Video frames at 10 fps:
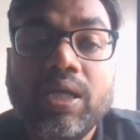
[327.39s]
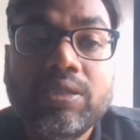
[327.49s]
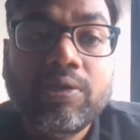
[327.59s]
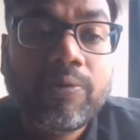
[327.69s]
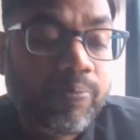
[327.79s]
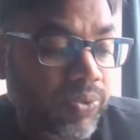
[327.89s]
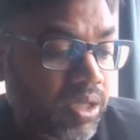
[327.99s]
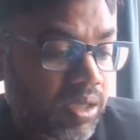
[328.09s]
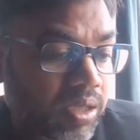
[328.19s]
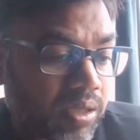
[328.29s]
So
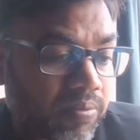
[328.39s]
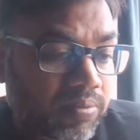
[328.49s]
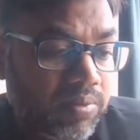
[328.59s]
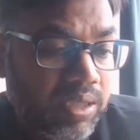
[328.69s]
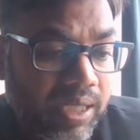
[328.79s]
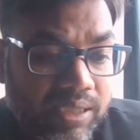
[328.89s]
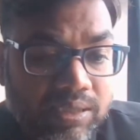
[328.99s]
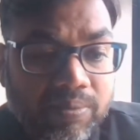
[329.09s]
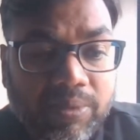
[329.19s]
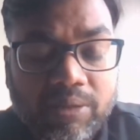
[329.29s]

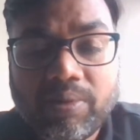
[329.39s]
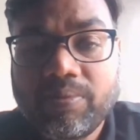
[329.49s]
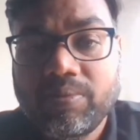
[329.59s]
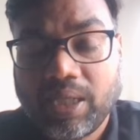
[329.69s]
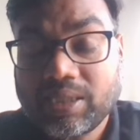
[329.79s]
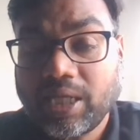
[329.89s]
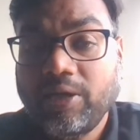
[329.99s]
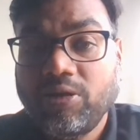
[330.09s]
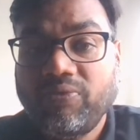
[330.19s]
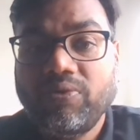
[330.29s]
that's the minimum. That's
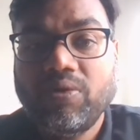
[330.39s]
kind of